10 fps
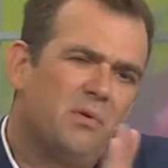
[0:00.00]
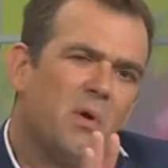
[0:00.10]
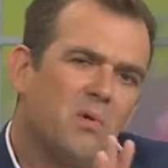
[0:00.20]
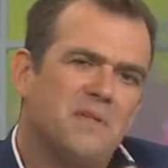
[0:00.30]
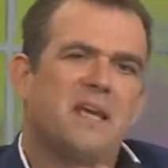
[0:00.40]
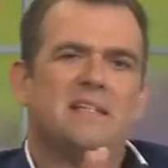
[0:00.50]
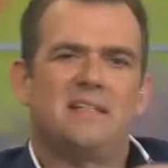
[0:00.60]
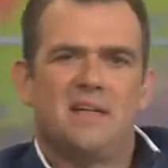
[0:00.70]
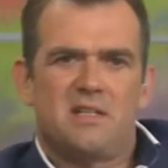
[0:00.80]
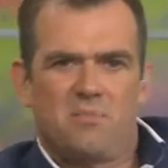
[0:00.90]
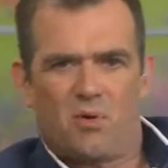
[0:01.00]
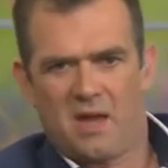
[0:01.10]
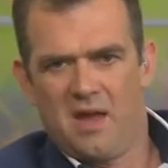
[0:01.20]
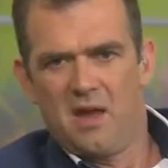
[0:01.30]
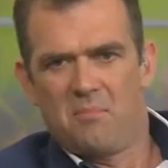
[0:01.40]
Who knows? In his latest
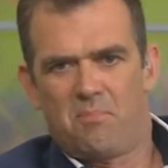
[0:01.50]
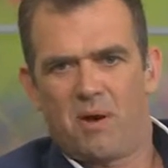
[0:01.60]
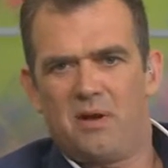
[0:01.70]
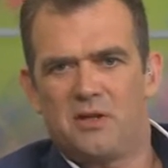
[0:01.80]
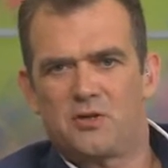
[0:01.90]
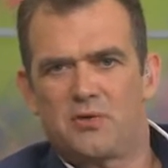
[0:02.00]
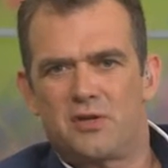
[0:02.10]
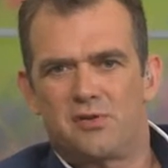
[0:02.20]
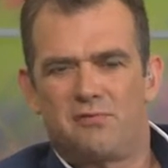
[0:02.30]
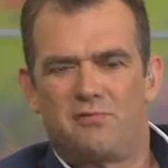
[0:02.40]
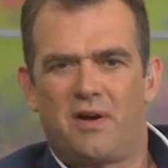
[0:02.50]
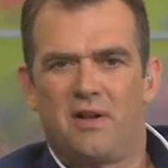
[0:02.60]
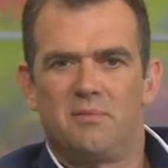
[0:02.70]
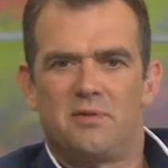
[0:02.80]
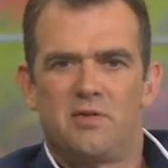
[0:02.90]
book, Buried Treasure
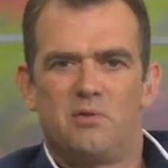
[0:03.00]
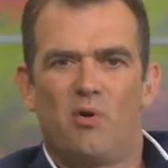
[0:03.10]
Volume 2,